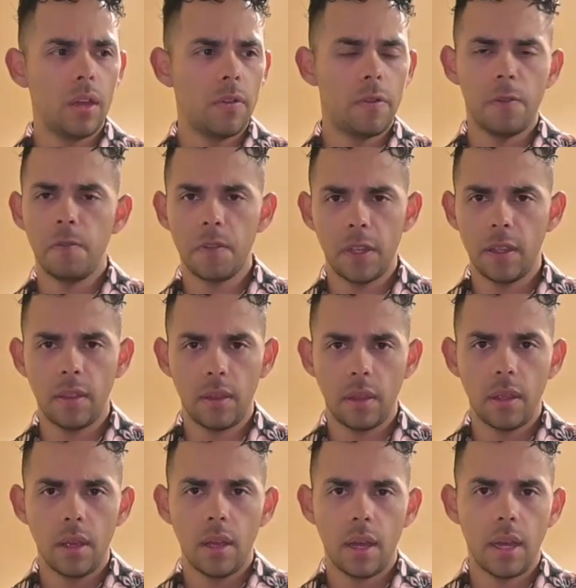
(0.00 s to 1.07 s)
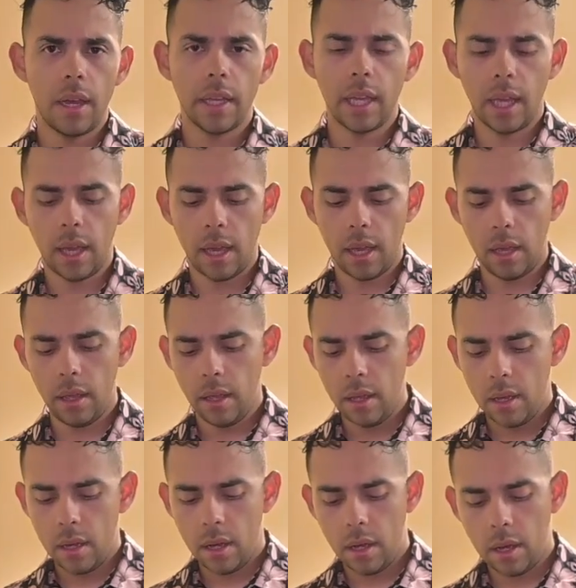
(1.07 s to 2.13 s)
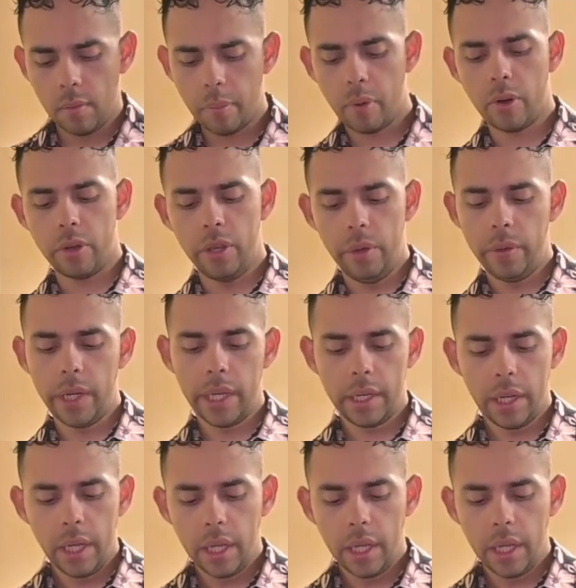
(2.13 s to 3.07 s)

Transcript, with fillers: 15 uh, K uh, per unit.